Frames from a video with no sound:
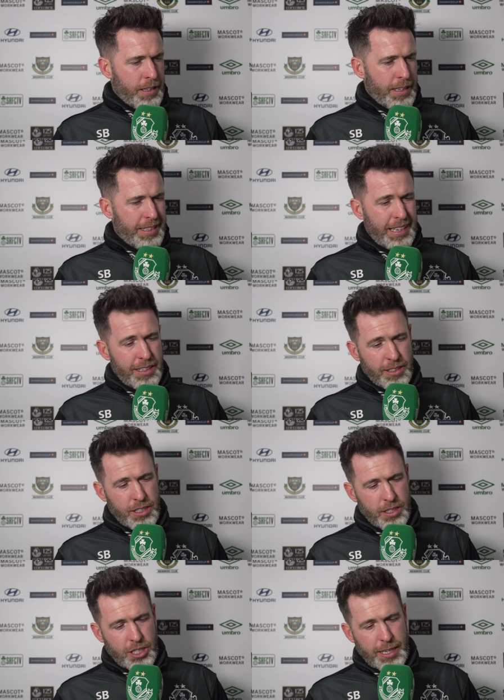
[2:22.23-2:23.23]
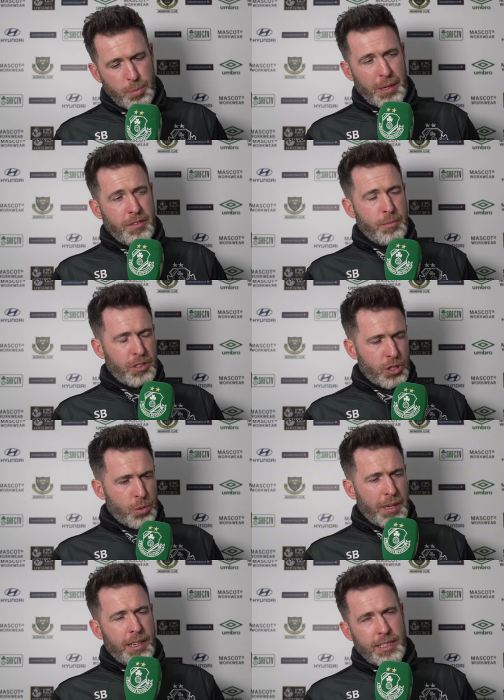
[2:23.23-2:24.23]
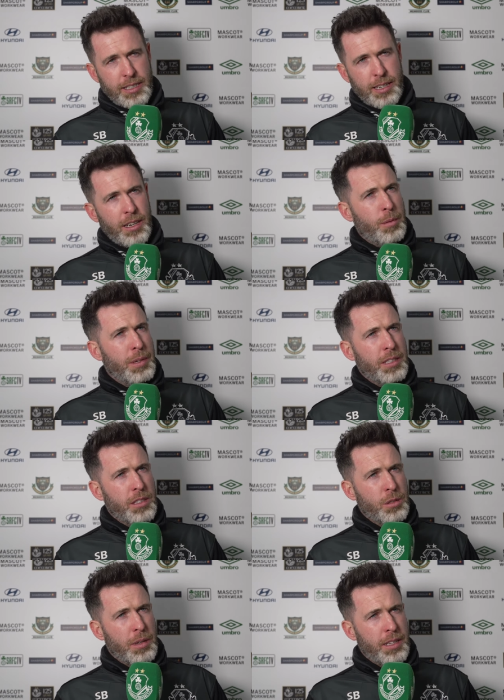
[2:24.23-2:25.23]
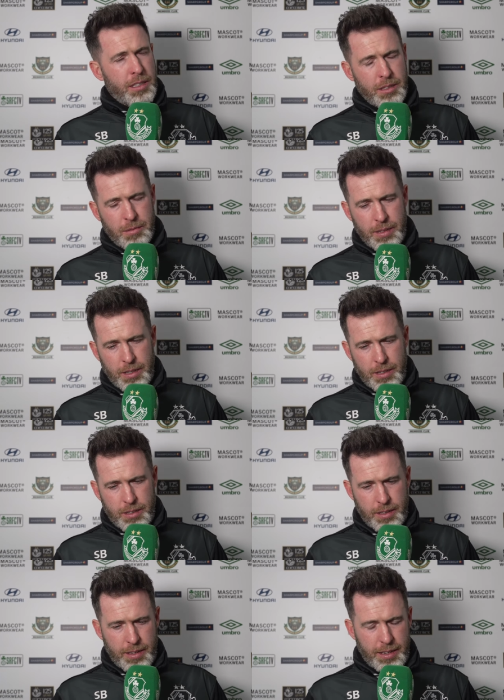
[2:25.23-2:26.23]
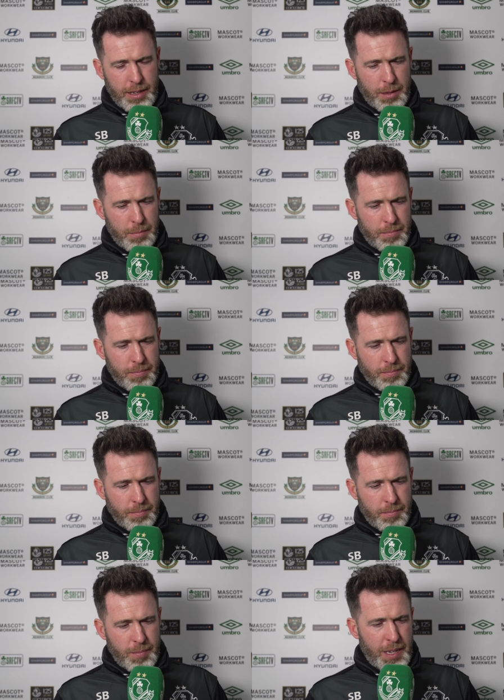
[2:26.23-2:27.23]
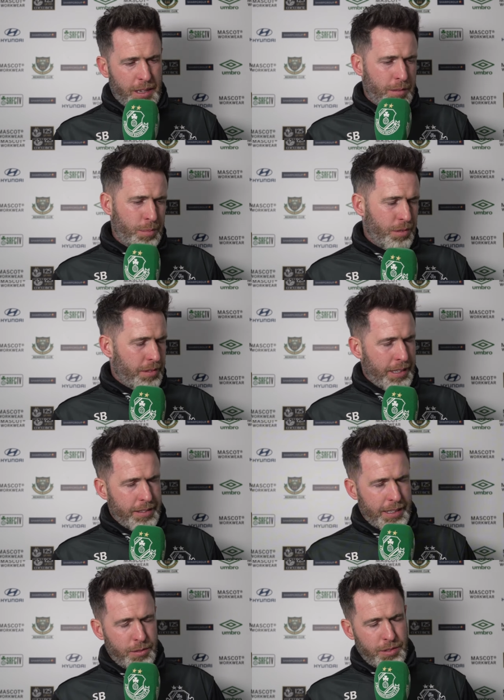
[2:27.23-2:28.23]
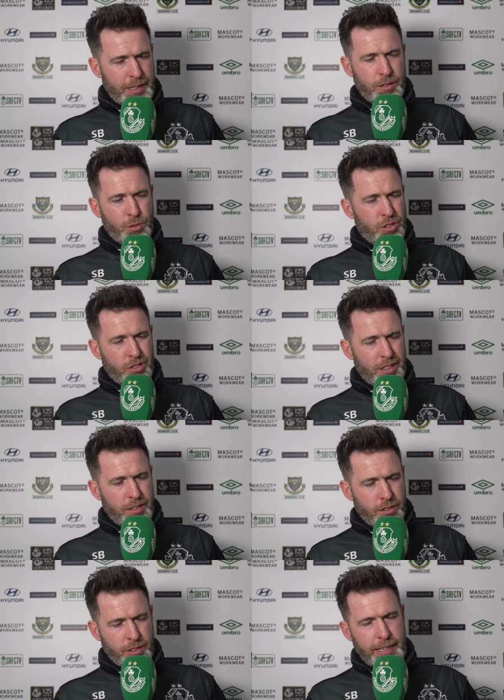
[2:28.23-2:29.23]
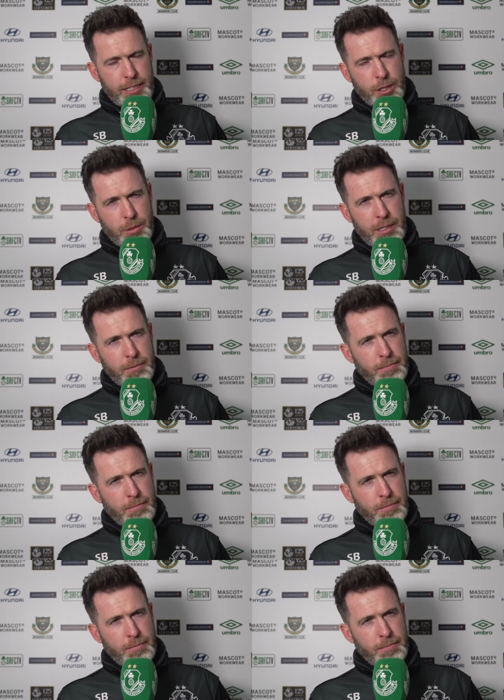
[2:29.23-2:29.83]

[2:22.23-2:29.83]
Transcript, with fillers: and, and like I said, Jack's back from injury as well. He's had a lot of minutes as well. So, um, yeah, but that, that's it. Uh, there was nothing, nothing else to it.